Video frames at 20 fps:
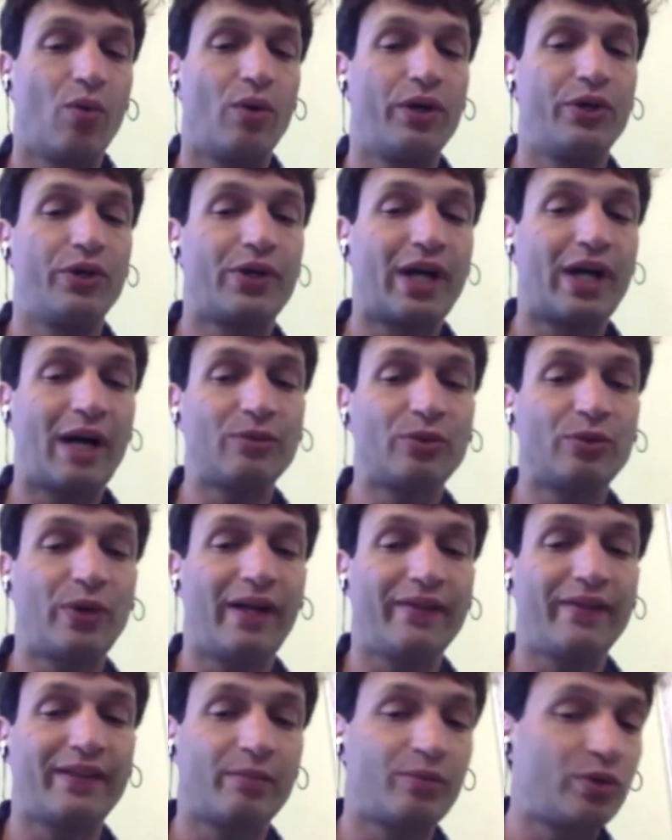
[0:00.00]
when you come to
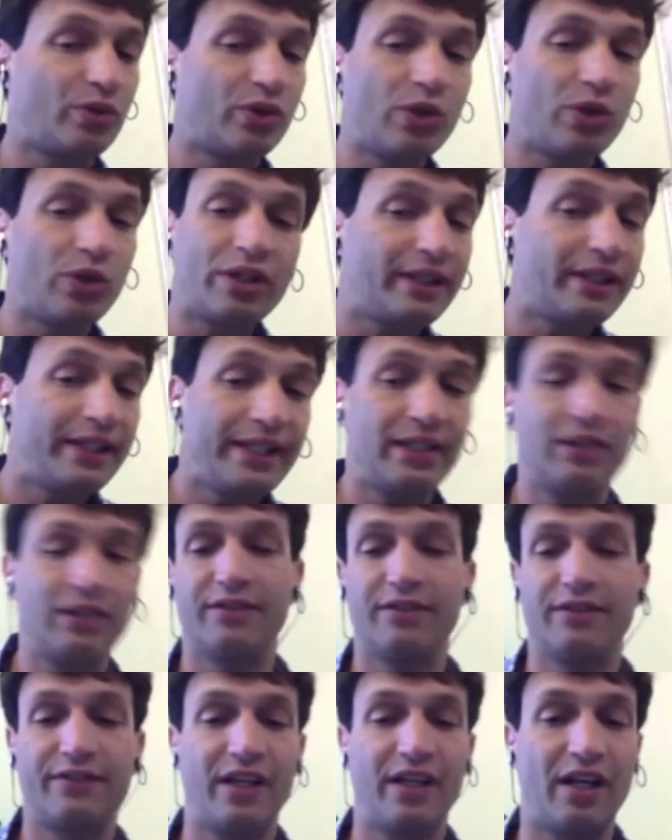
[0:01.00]
HealthTap, you don't need
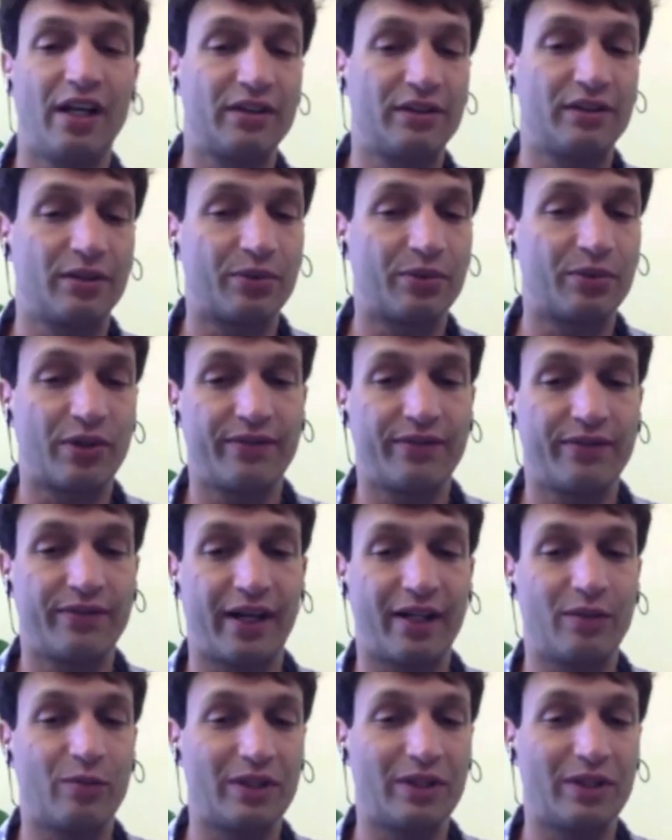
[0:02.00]
to fill out your profile.